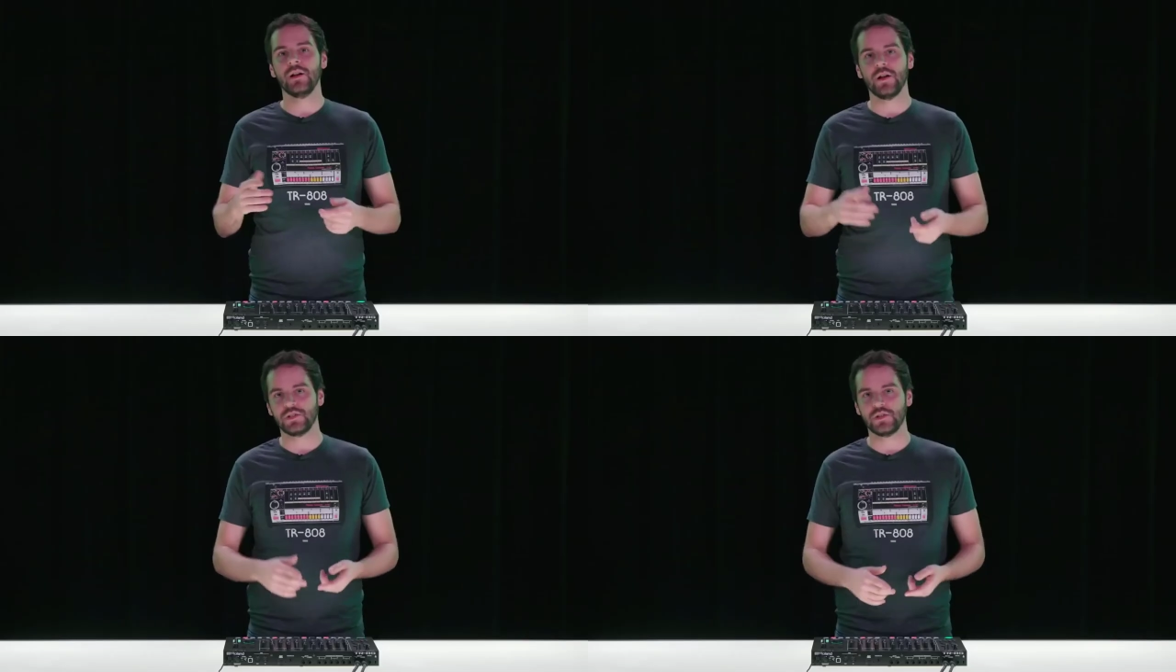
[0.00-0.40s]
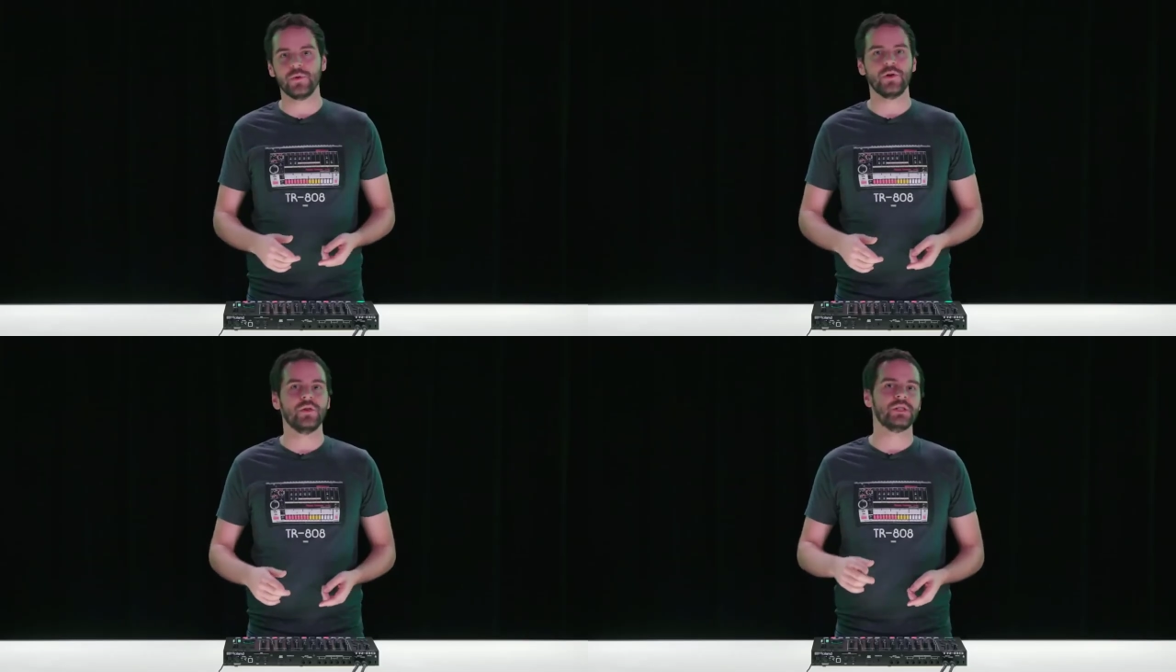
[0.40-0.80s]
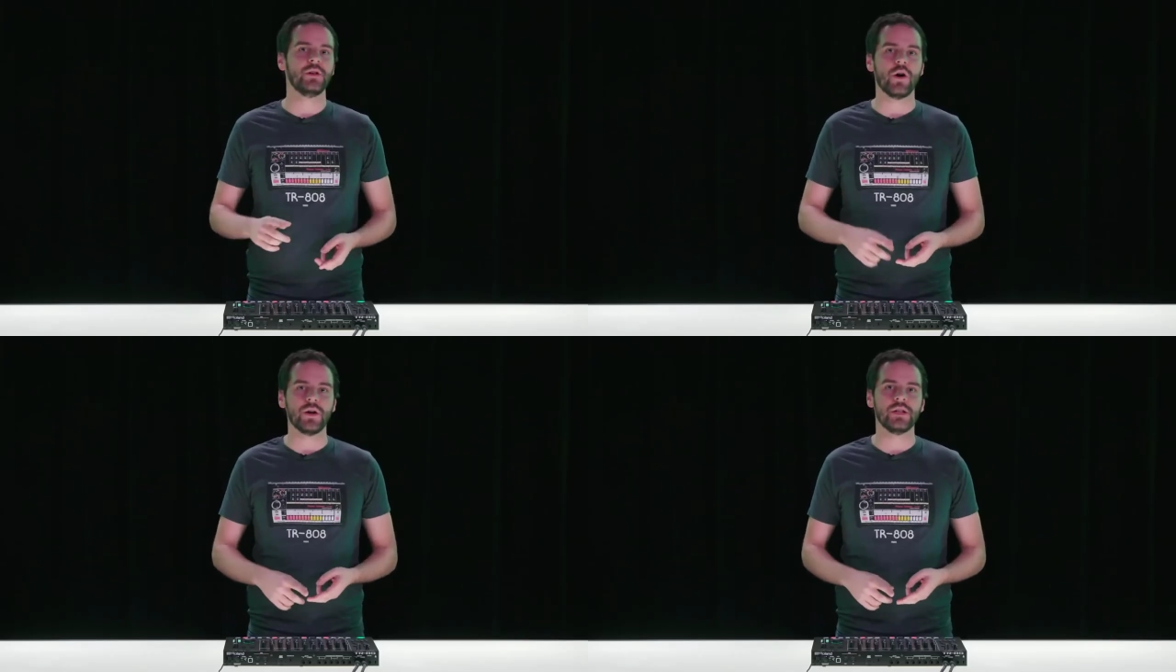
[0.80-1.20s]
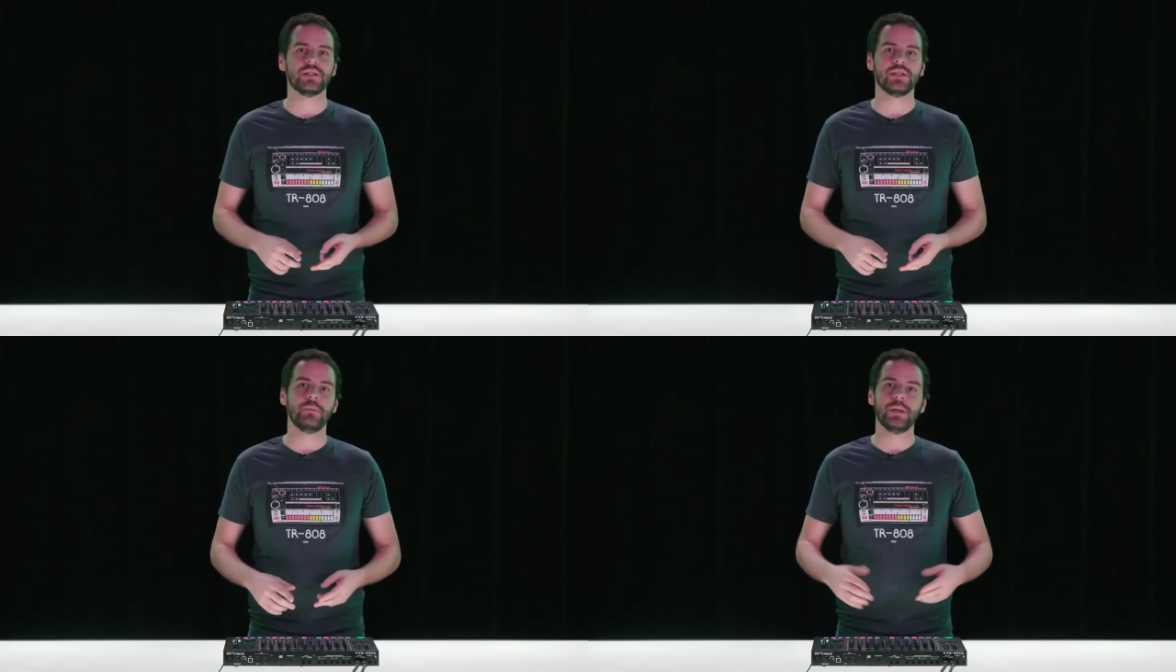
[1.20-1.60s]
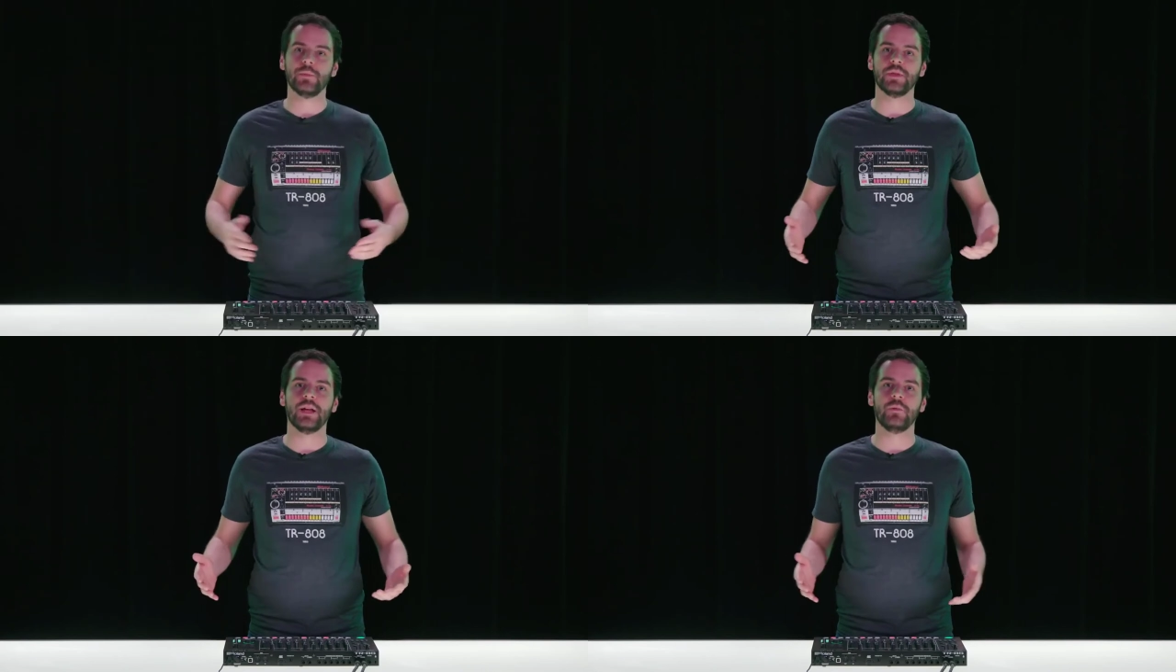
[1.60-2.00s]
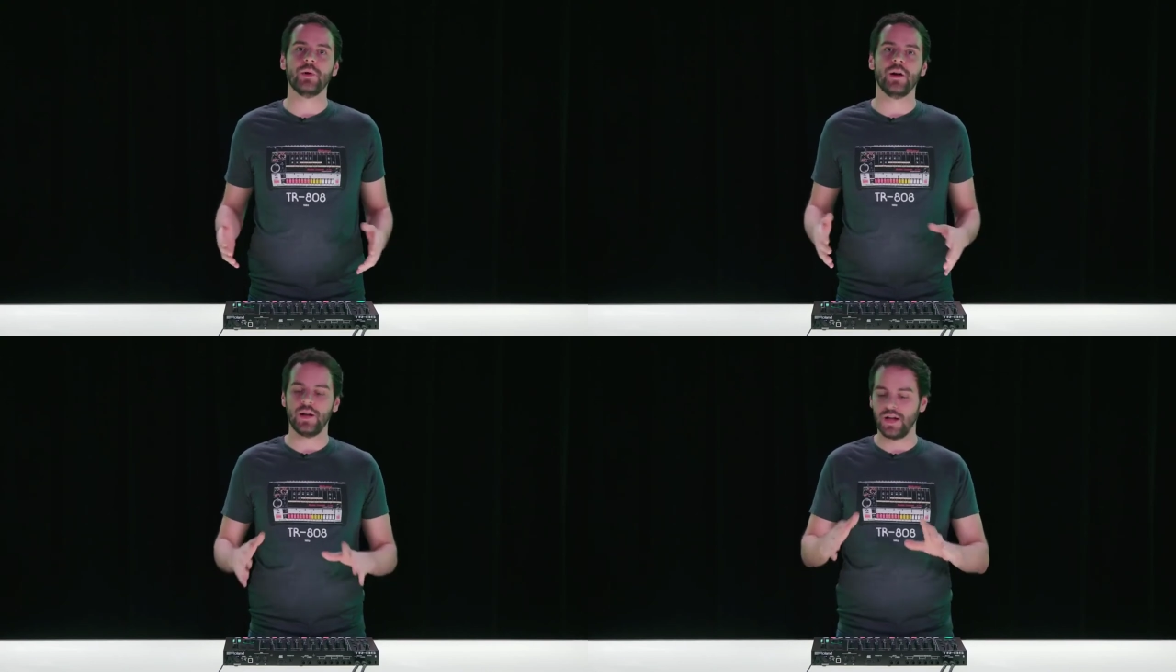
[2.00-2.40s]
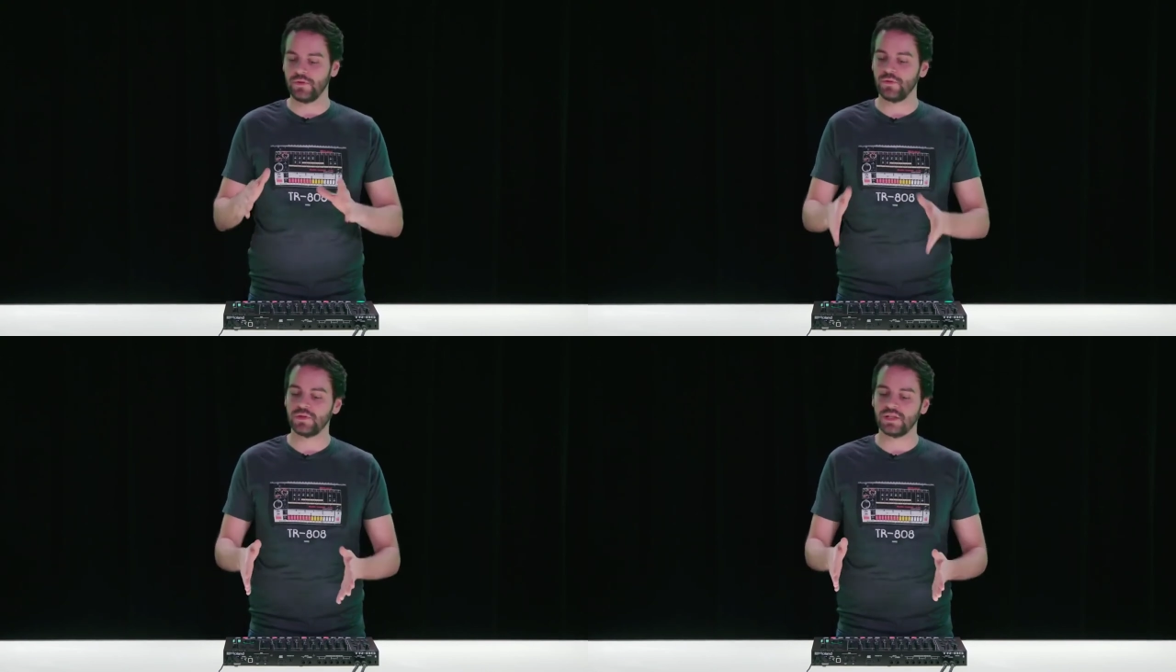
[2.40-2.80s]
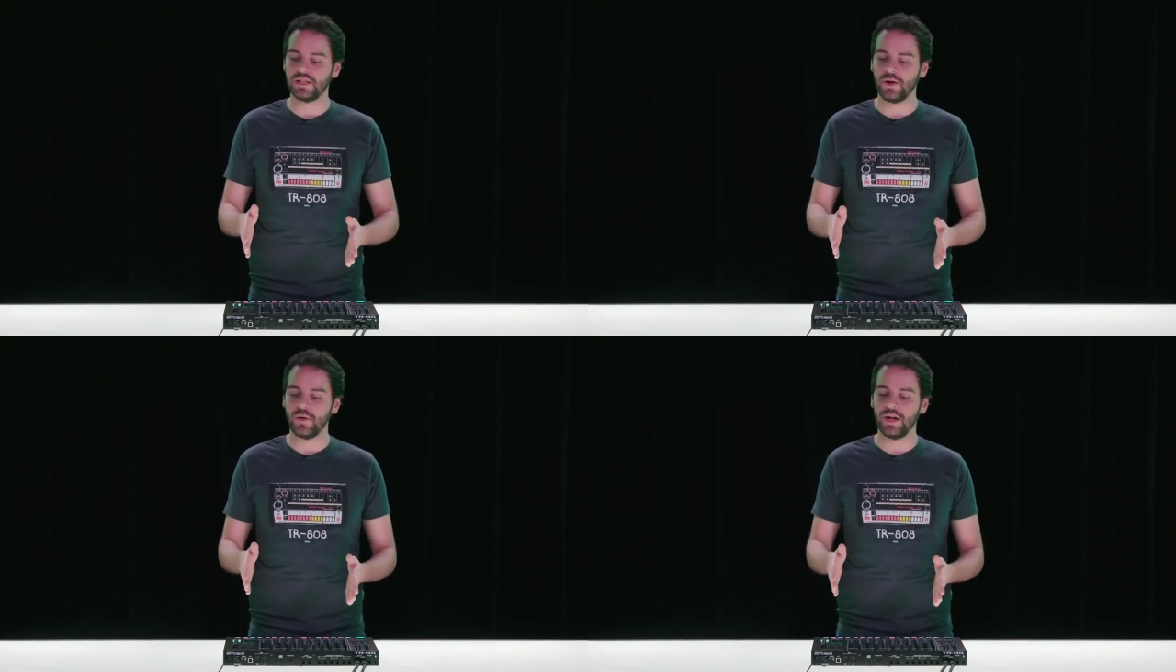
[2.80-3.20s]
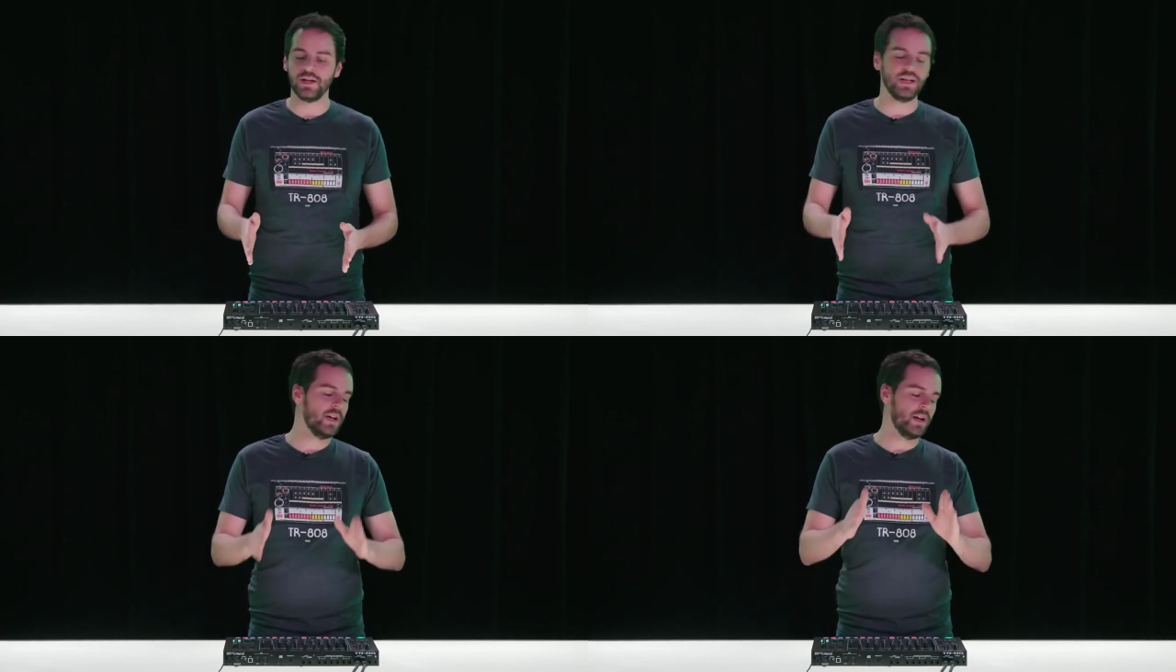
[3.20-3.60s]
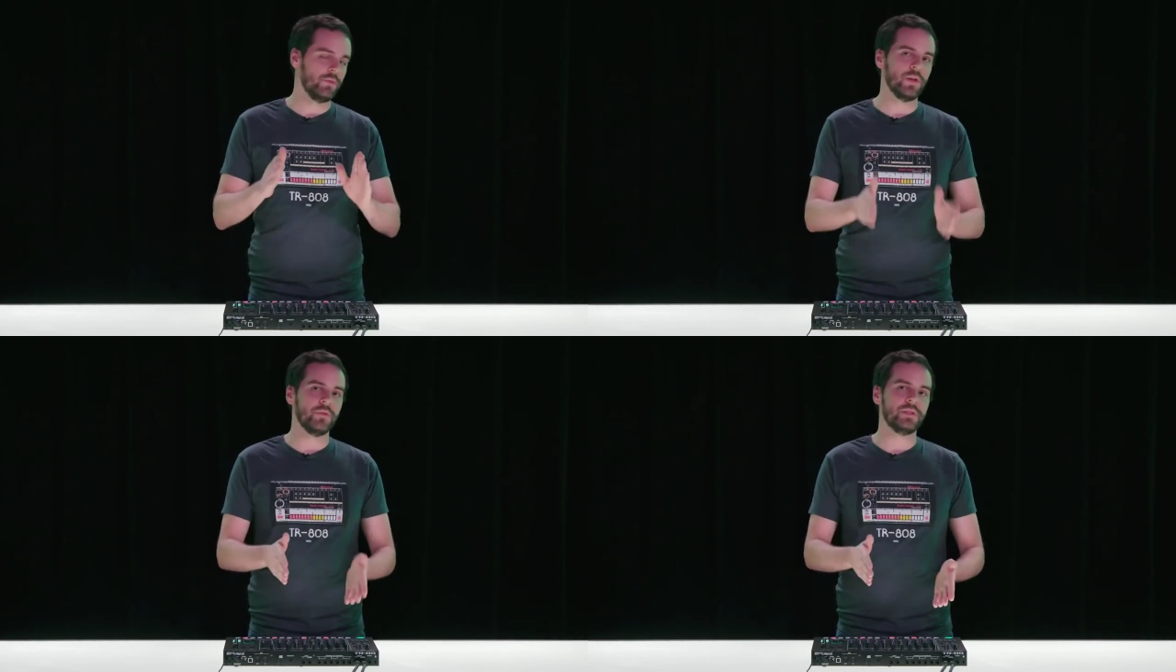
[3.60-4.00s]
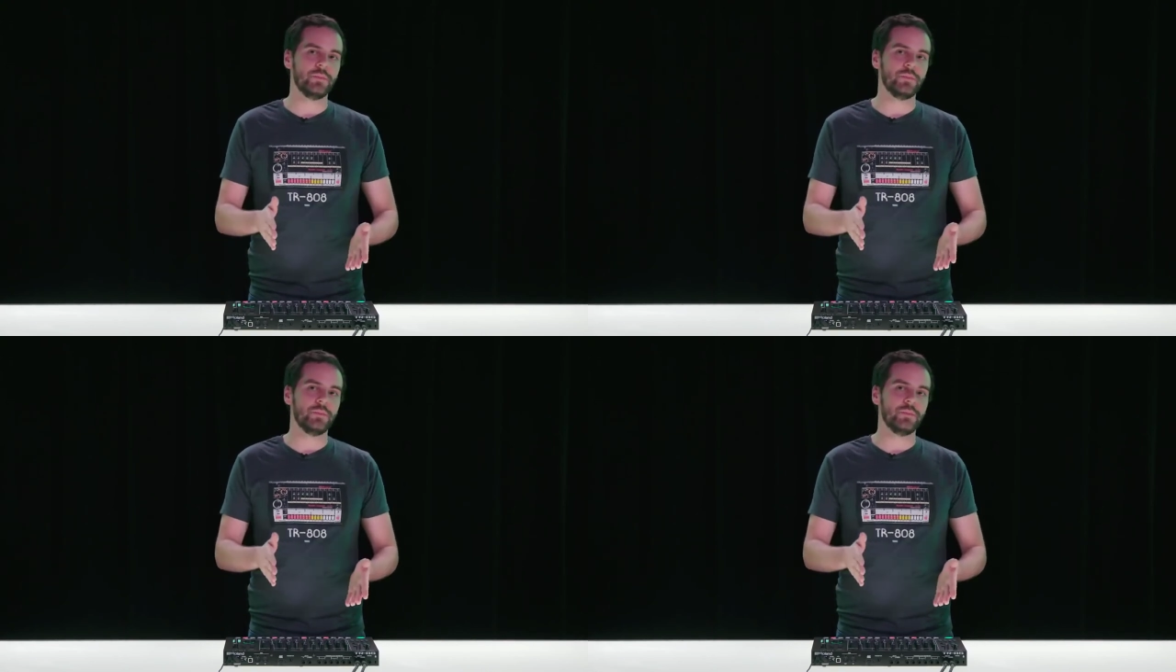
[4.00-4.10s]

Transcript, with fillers: customers and artists and people that uh, have used the T R eight and have loved